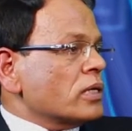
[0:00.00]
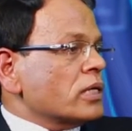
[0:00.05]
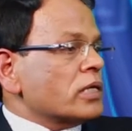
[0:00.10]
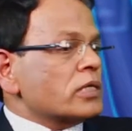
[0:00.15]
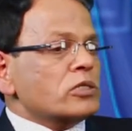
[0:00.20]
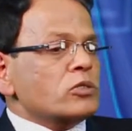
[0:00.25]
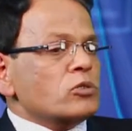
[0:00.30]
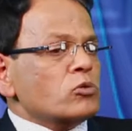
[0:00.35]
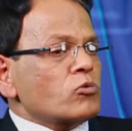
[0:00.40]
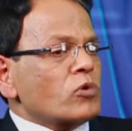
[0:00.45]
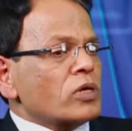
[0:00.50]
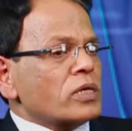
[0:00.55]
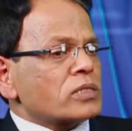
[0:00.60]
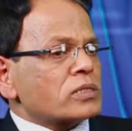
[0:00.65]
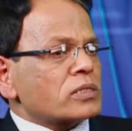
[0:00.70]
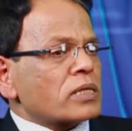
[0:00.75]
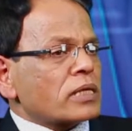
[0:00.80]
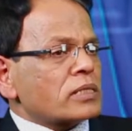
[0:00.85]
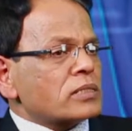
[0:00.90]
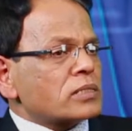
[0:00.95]
In
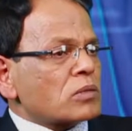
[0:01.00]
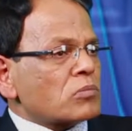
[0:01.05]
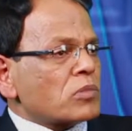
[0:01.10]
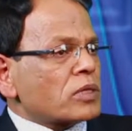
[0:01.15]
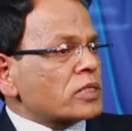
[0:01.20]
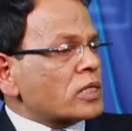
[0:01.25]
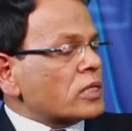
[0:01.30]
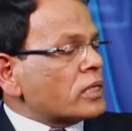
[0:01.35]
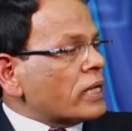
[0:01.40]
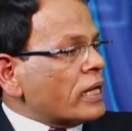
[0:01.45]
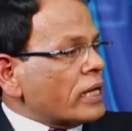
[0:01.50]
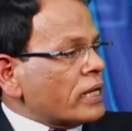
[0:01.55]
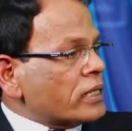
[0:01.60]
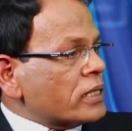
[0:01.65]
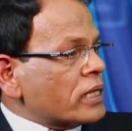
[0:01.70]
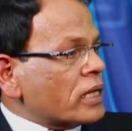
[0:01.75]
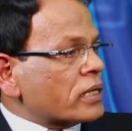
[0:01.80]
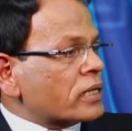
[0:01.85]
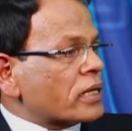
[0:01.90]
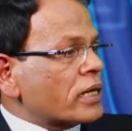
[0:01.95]
US and some other
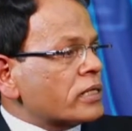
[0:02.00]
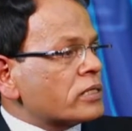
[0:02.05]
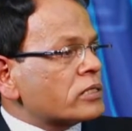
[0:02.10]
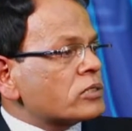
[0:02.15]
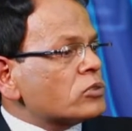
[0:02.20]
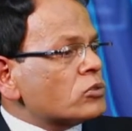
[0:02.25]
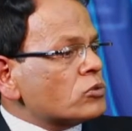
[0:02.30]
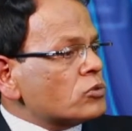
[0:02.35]
area, right,